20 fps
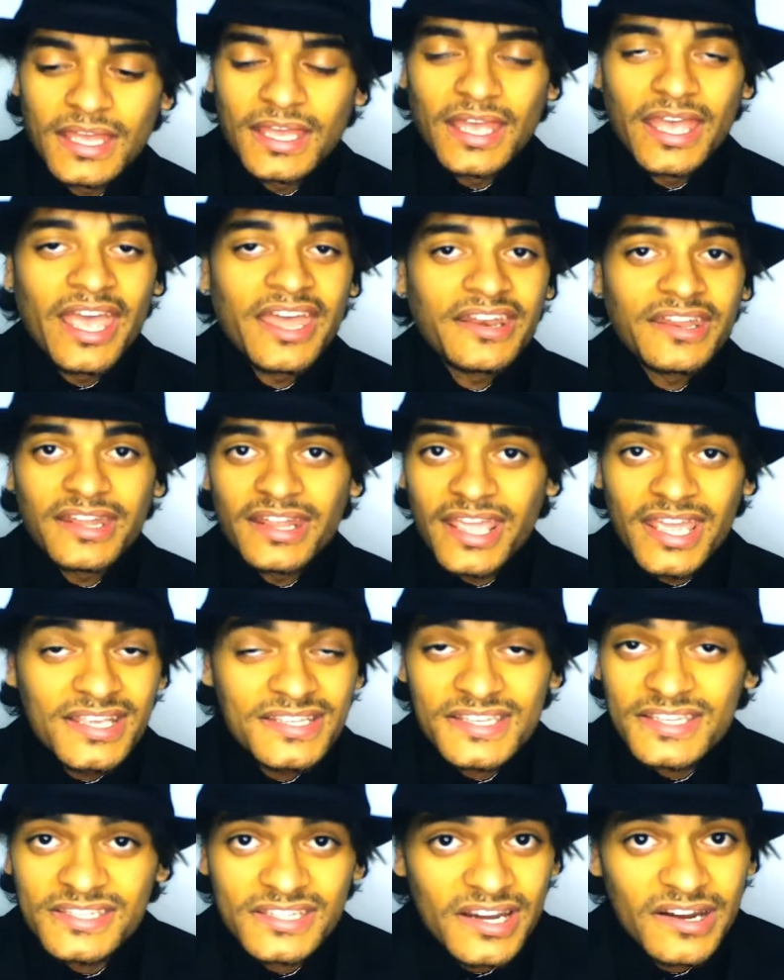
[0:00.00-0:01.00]
And in his
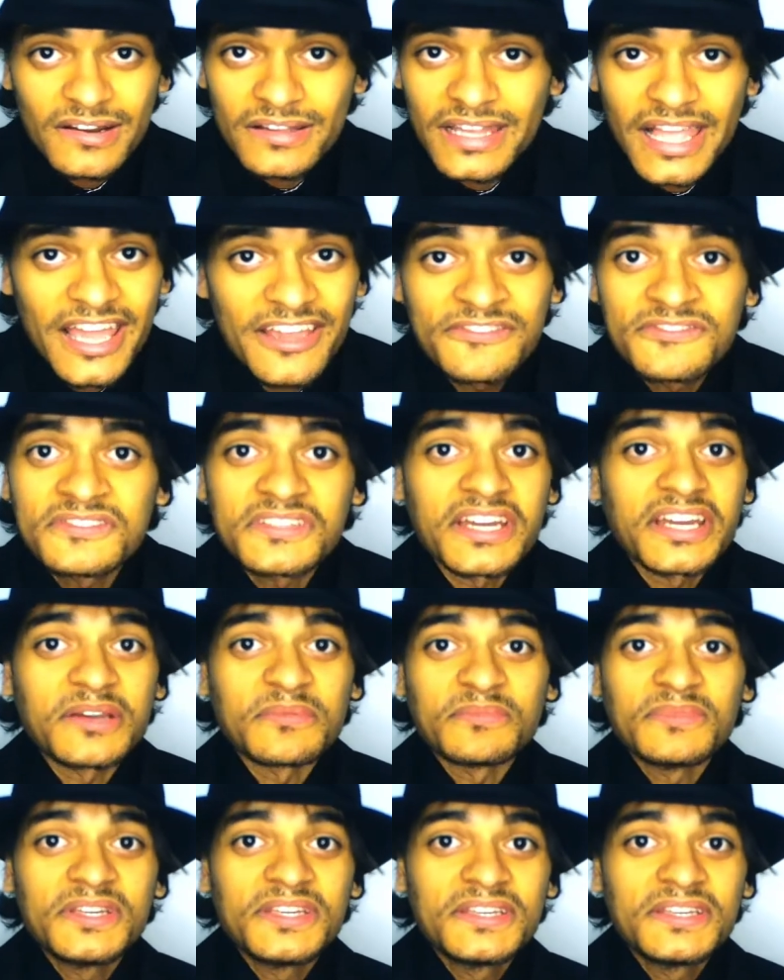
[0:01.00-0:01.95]
entire lifetime,